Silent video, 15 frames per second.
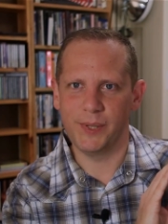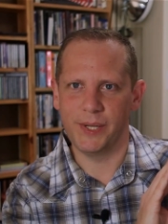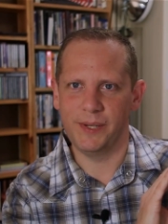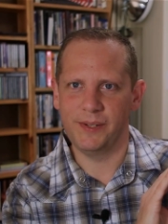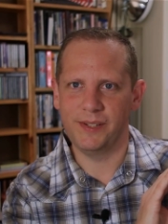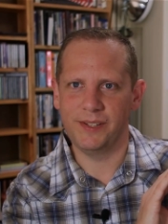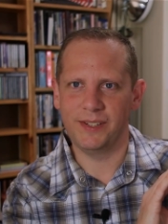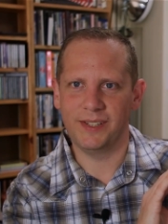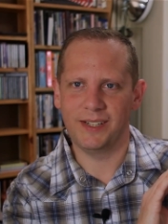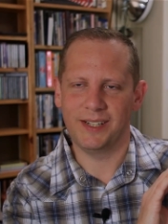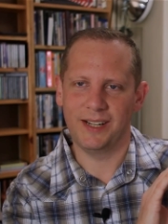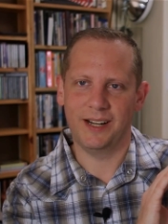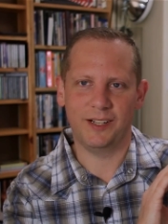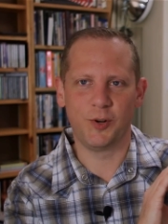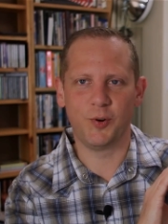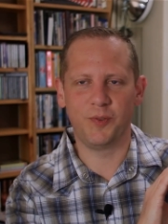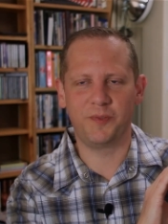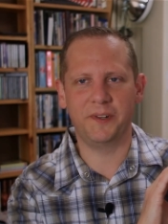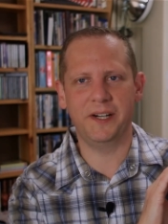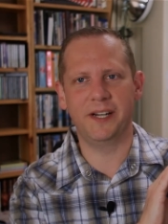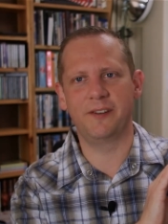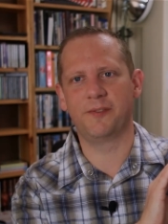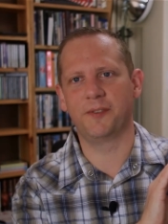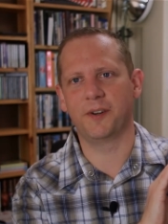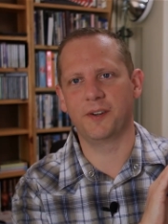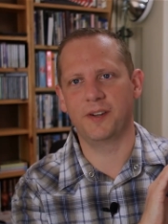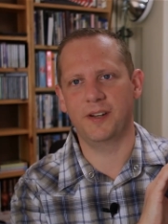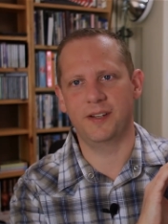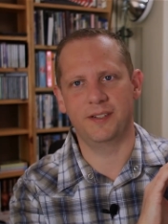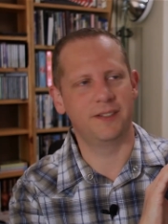but uh, a cool find
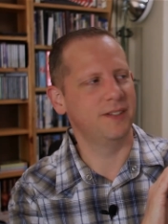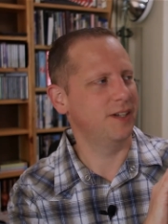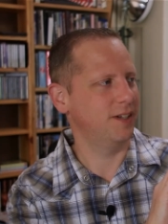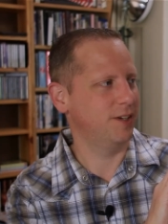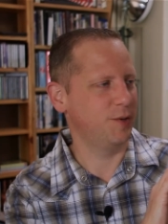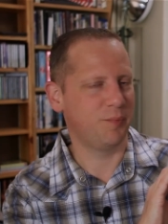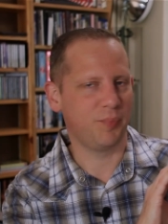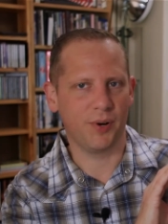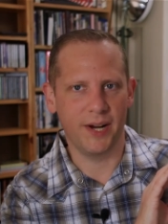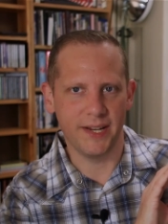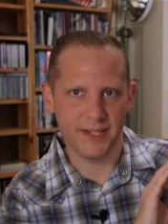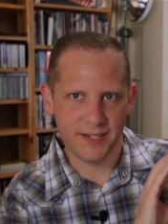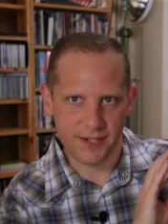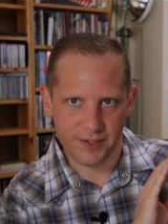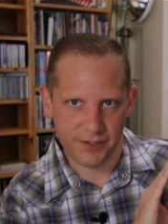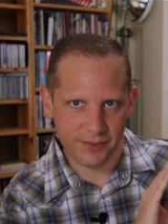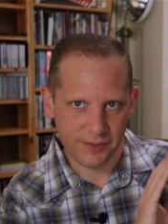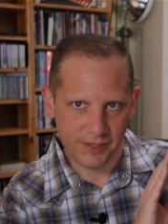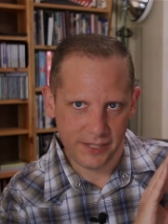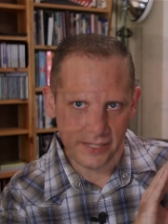for a, a good price. So.